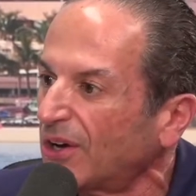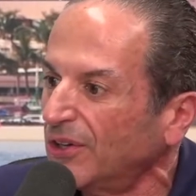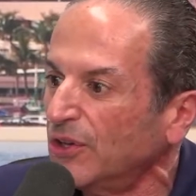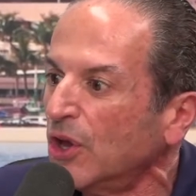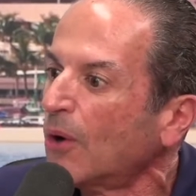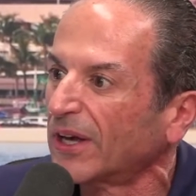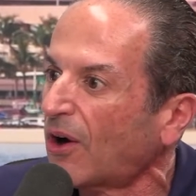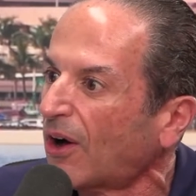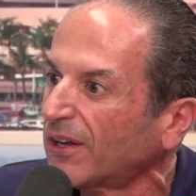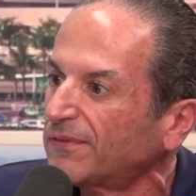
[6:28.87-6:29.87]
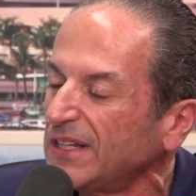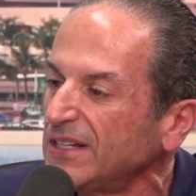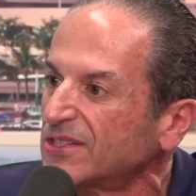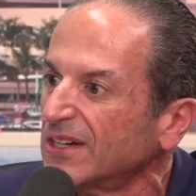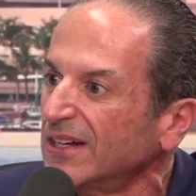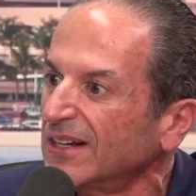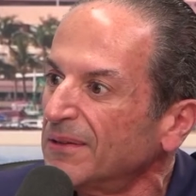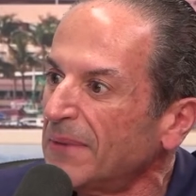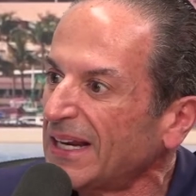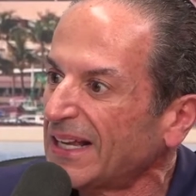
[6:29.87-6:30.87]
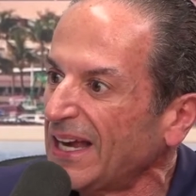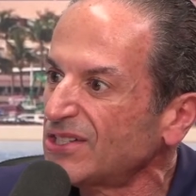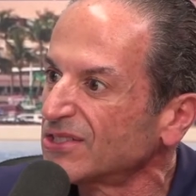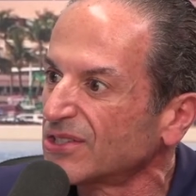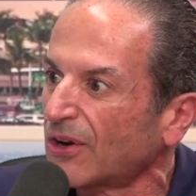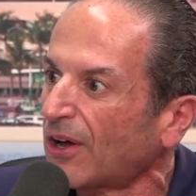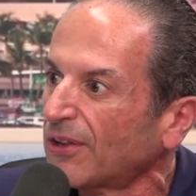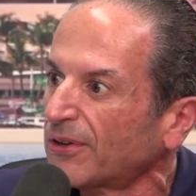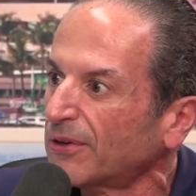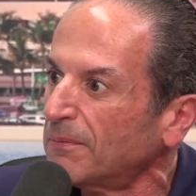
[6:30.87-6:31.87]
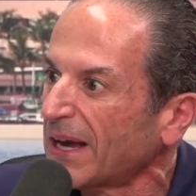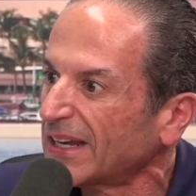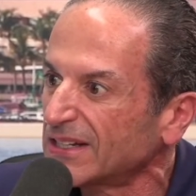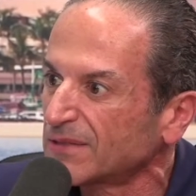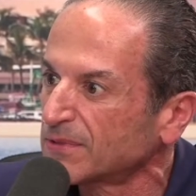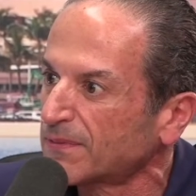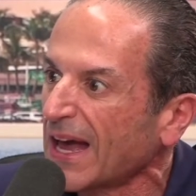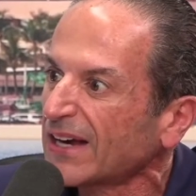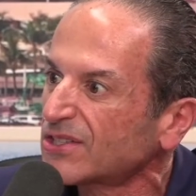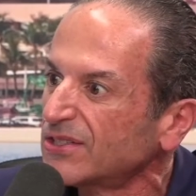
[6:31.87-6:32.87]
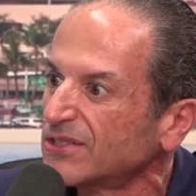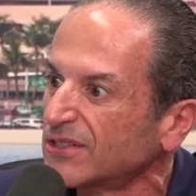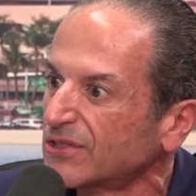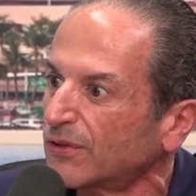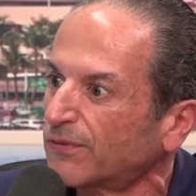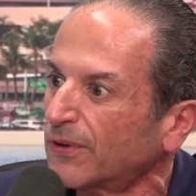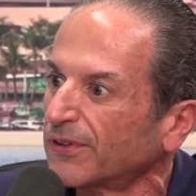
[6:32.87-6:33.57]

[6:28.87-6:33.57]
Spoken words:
knowing all of these medications and all their mechanisms of actions and so forth?